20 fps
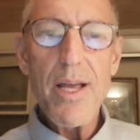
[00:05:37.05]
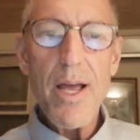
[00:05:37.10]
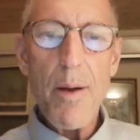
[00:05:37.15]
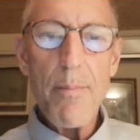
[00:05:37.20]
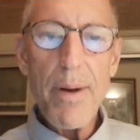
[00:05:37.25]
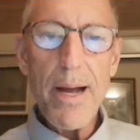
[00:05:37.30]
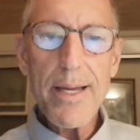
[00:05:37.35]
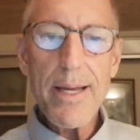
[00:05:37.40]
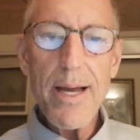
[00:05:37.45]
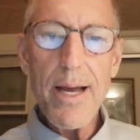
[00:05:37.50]

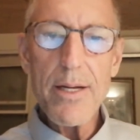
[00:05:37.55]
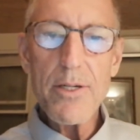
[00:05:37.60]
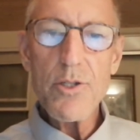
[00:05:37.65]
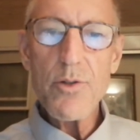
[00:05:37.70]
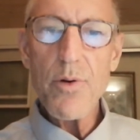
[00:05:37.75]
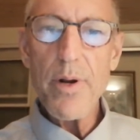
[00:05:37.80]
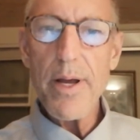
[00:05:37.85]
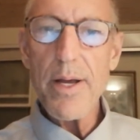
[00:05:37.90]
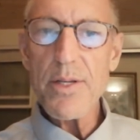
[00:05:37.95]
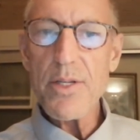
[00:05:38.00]
By
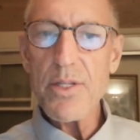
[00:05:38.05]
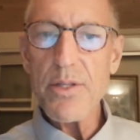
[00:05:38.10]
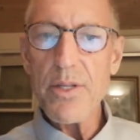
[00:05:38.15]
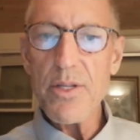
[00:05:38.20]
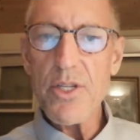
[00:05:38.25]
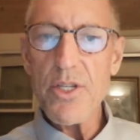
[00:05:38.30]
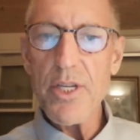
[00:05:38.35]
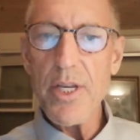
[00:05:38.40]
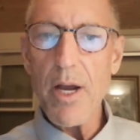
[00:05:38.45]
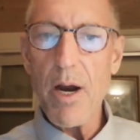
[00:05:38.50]
contrast, the
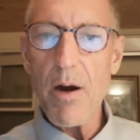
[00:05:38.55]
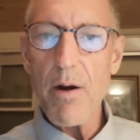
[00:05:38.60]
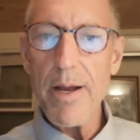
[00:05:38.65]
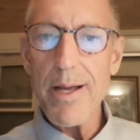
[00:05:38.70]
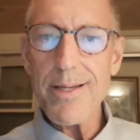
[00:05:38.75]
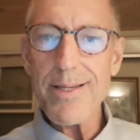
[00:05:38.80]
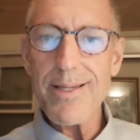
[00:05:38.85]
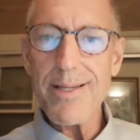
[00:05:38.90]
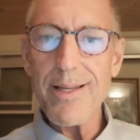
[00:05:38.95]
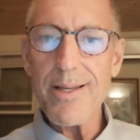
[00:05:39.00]

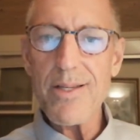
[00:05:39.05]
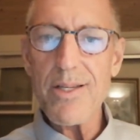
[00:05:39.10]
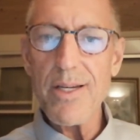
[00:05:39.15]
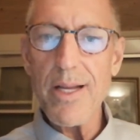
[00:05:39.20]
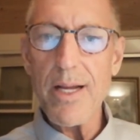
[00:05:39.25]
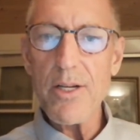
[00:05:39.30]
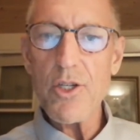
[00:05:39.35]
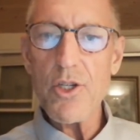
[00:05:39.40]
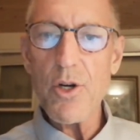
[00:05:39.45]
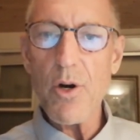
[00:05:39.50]
CRS does
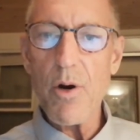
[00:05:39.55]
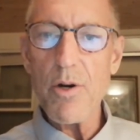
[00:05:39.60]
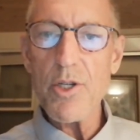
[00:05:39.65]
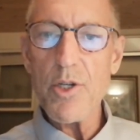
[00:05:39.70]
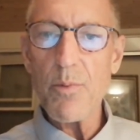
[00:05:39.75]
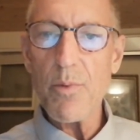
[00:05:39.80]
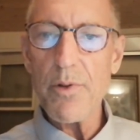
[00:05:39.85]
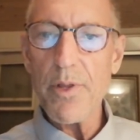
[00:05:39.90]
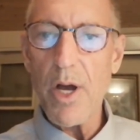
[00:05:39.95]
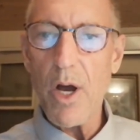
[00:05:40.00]
not charge a
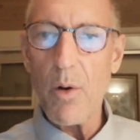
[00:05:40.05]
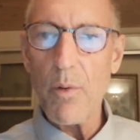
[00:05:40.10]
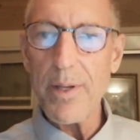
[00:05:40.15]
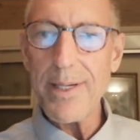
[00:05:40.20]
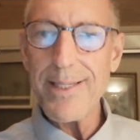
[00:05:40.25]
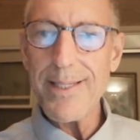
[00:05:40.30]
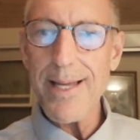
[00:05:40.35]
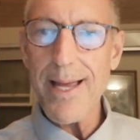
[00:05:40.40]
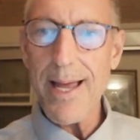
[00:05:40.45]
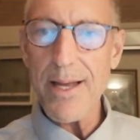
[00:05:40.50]
withholding
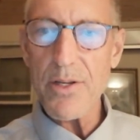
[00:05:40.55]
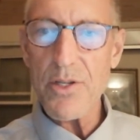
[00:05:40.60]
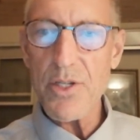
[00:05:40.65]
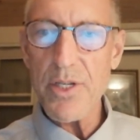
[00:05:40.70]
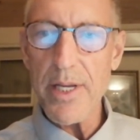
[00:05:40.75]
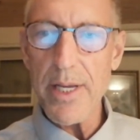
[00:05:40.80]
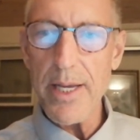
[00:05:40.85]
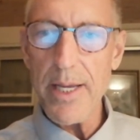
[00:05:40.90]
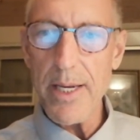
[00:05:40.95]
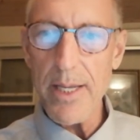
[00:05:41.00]
tax
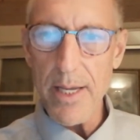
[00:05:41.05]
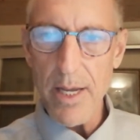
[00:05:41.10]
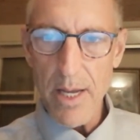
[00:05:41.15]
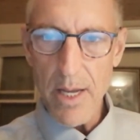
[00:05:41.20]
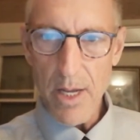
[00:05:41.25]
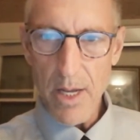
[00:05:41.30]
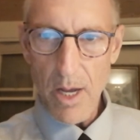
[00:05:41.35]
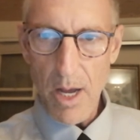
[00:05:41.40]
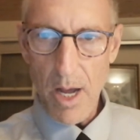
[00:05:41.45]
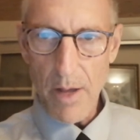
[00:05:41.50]
to any
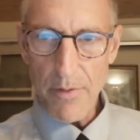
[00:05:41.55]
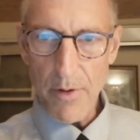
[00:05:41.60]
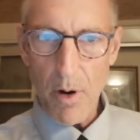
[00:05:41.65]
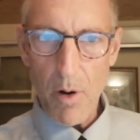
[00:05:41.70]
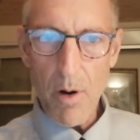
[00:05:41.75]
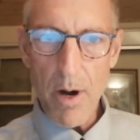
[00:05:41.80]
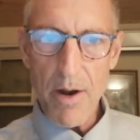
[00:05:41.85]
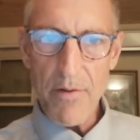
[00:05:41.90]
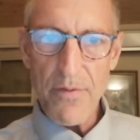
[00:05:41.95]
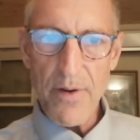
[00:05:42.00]
of the
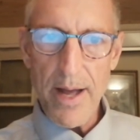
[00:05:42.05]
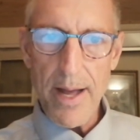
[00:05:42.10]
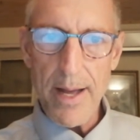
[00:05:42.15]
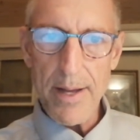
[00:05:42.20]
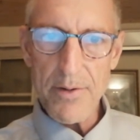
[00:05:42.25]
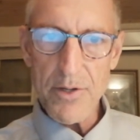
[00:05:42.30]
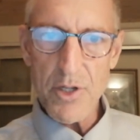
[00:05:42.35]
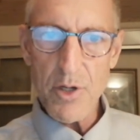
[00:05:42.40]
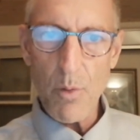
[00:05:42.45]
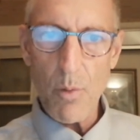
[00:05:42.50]

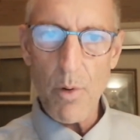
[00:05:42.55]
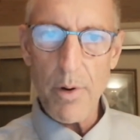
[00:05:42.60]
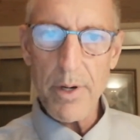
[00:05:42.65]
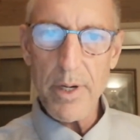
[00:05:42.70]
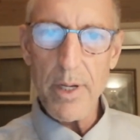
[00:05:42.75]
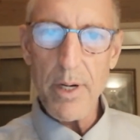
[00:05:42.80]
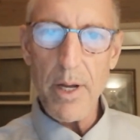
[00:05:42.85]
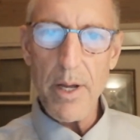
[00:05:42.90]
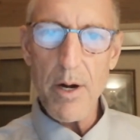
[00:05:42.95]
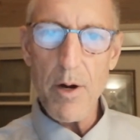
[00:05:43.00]
RFIs
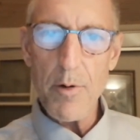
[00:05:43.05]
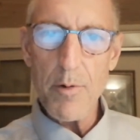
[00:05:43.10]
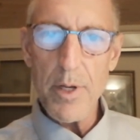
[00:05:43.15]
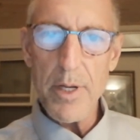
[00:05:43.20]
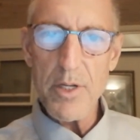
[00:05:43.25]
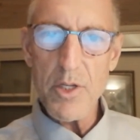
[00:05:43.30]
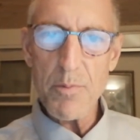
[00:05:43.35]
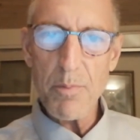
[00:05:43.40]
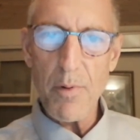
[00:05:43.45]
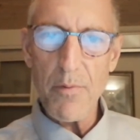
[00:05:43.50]
working under
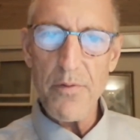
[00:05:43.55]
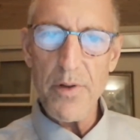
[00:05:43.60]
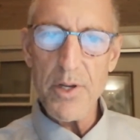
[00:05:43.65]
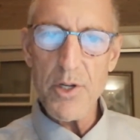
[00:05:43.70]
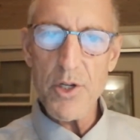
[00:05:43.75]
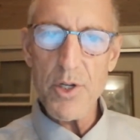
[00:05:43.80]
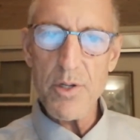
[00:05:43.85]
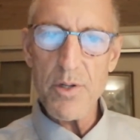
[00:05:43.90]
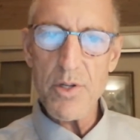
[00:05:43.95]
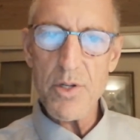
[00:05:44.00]
its
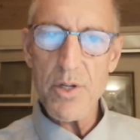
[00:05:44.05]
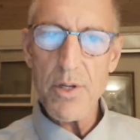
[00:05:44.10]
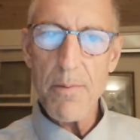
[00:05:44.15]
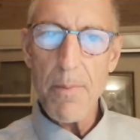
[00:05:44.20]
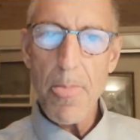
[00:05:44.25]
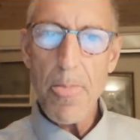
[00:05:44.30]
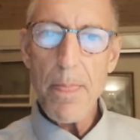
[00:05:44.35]
provisions.